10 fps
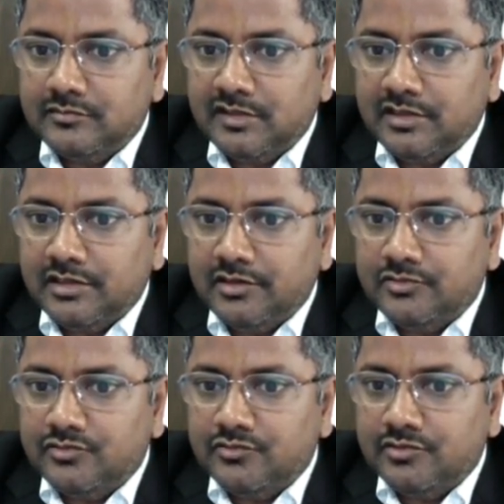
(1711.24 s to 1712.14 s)

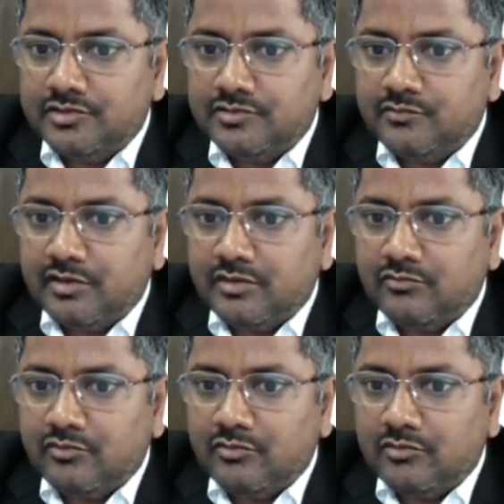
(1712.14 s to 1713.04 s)
kilojoules per
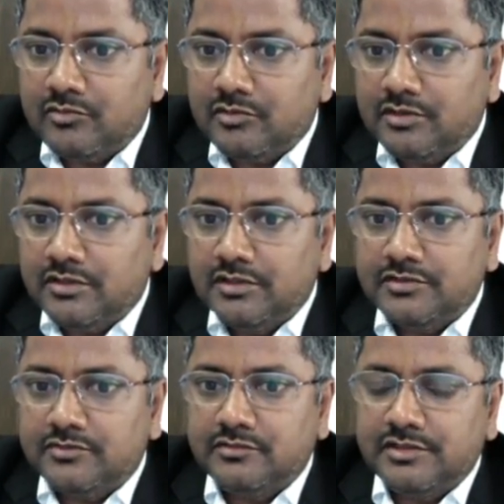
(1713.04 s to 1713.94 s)
mole.
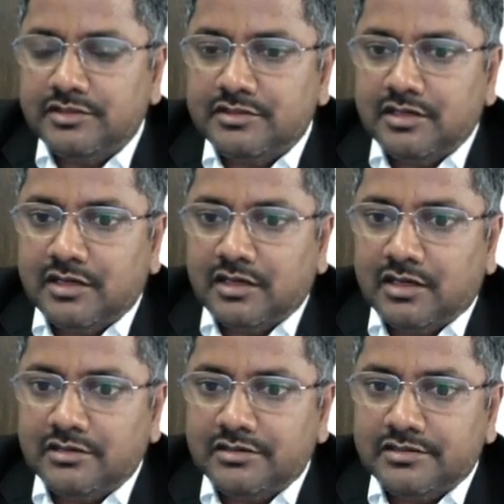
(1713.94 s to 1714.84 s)
So this is the
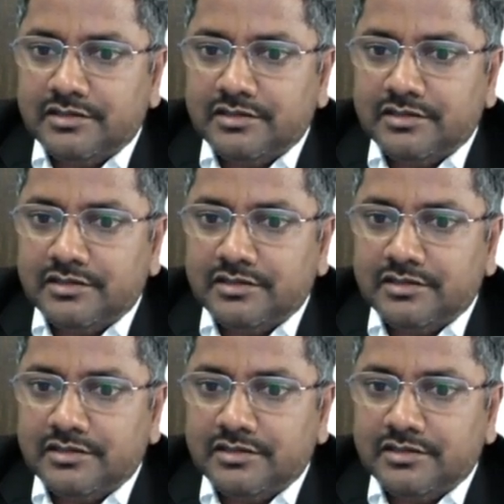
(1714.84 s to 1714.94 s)
answer,